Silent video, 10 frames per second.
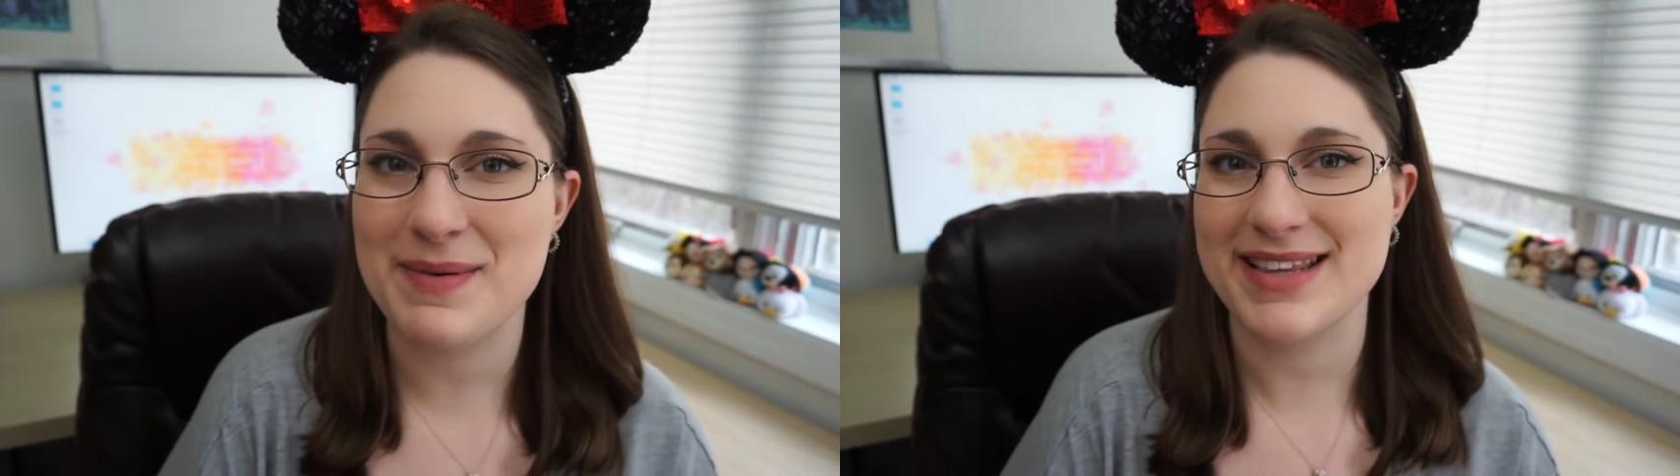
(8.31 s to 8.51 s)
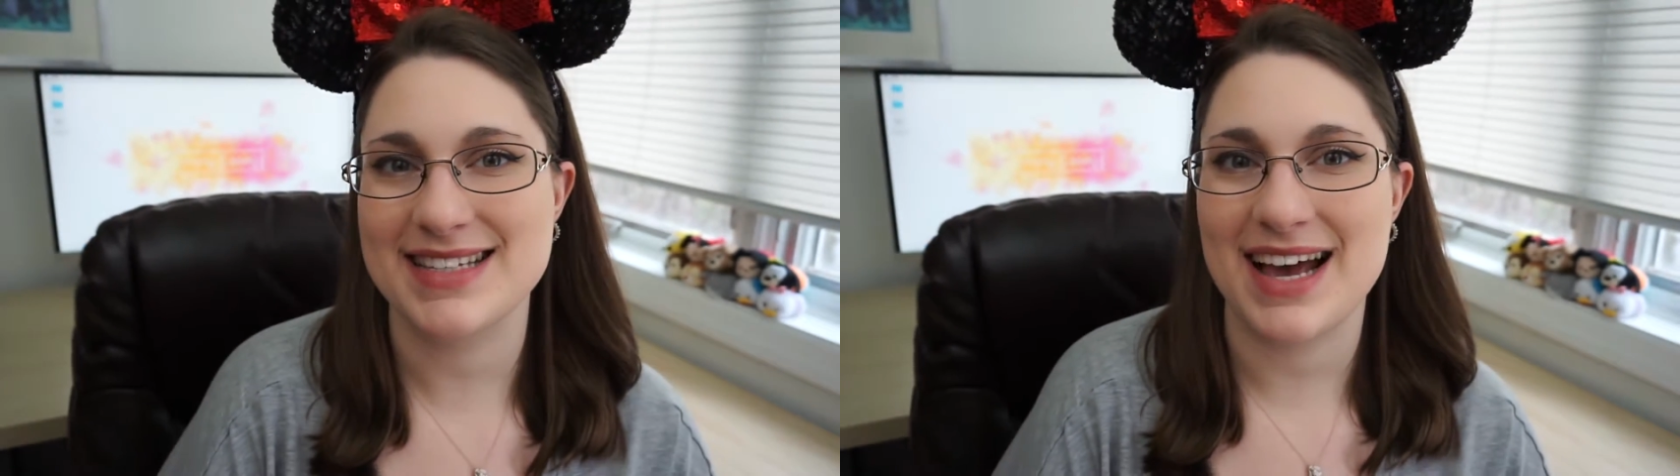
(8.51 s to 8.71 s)

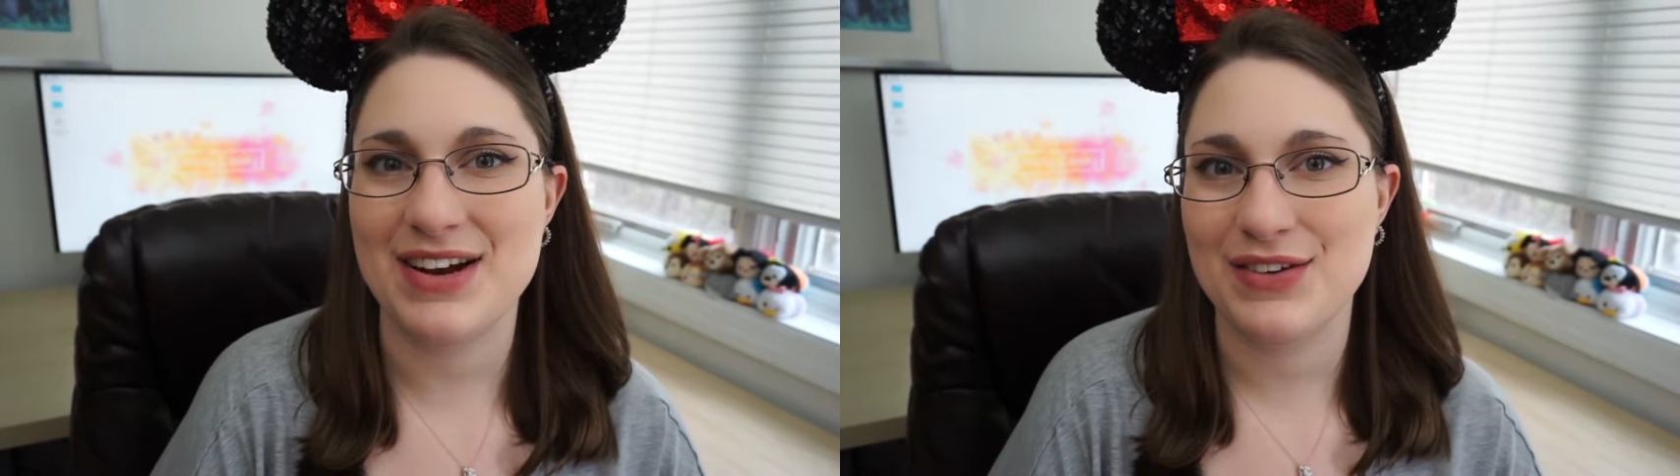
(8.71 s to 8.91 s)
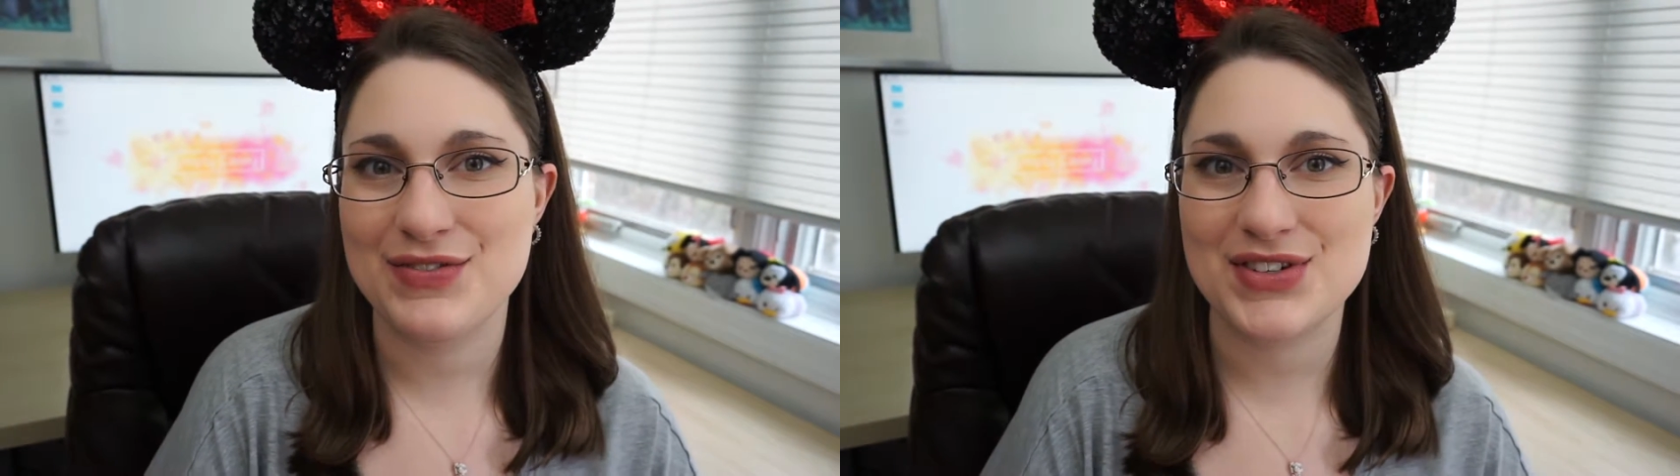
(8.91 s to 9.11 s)
by the
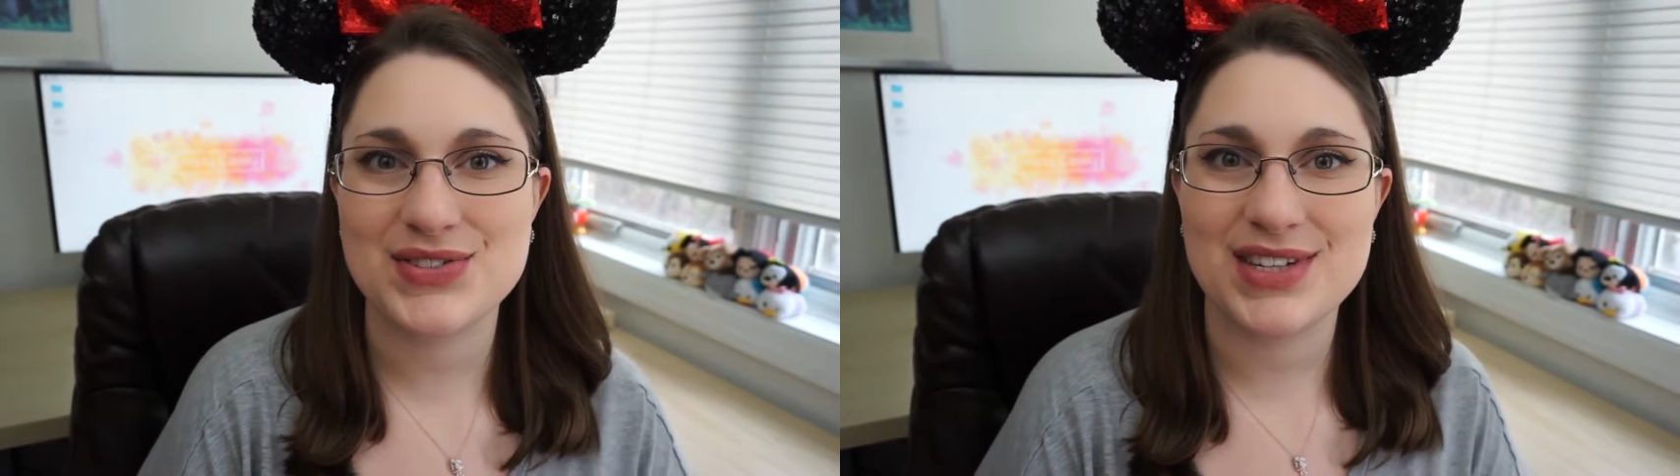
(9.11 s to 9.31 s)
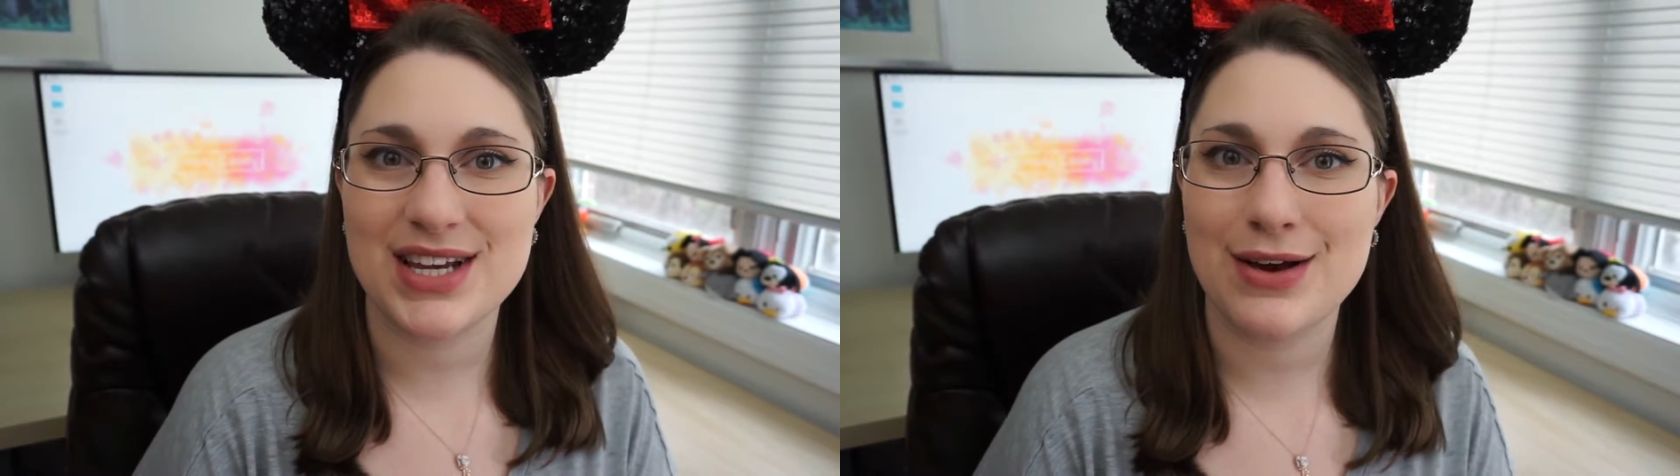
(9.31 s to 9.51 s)
title of this
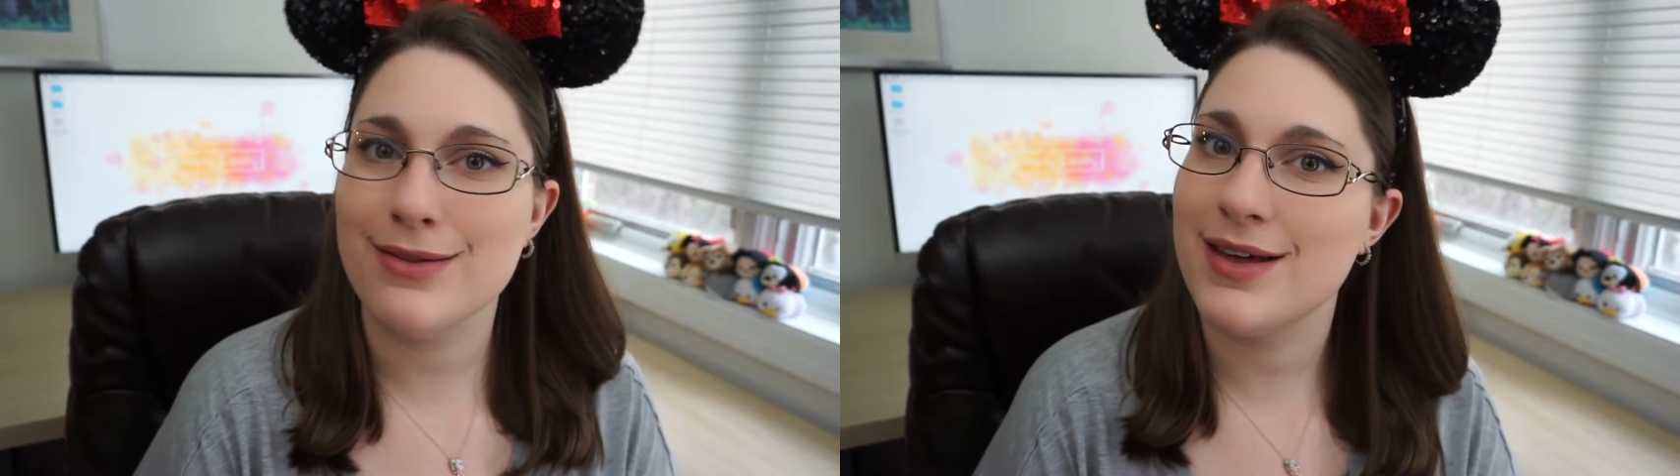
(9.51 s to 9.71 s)
video,